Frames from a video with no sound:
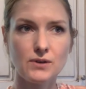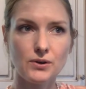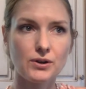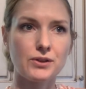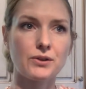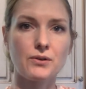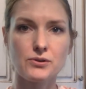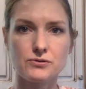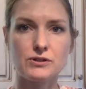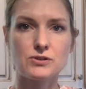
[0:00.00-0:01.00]
yogurt at the
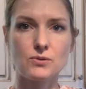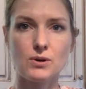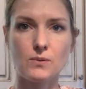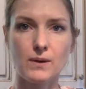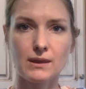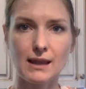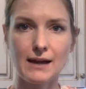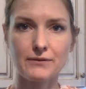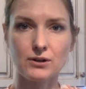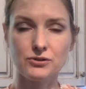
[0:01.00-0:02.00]
grocery store with
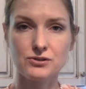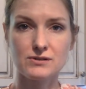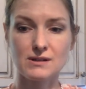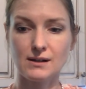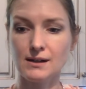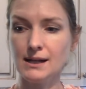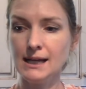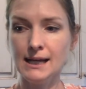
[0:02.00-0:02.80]
live cultures in it.